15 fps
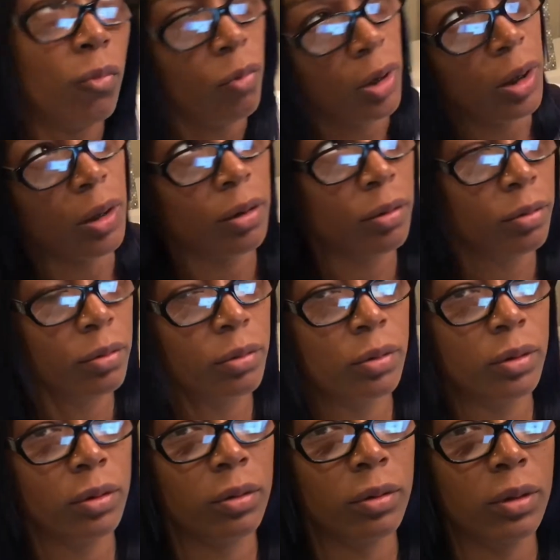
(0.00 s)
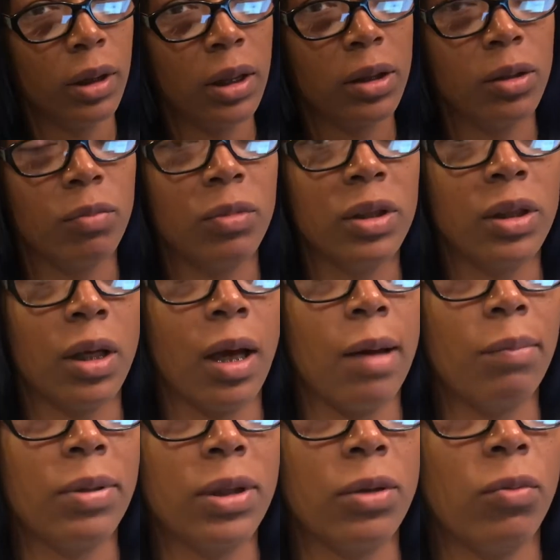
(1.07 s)
well, not so much the
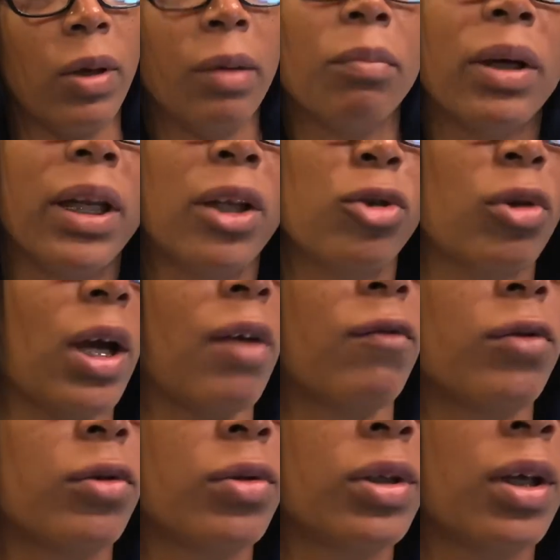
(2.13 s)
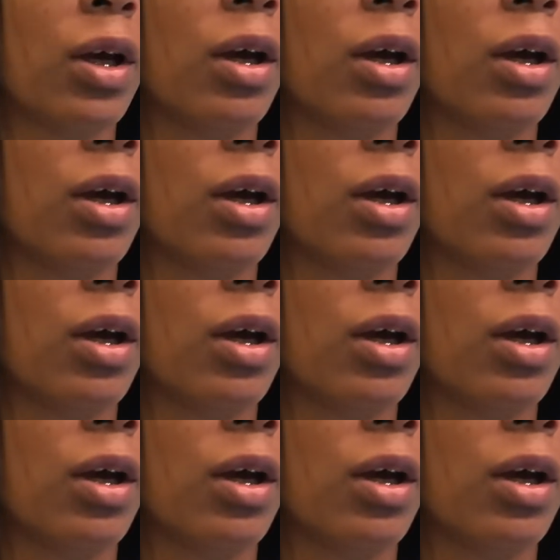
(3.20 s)
opposite way, but it travels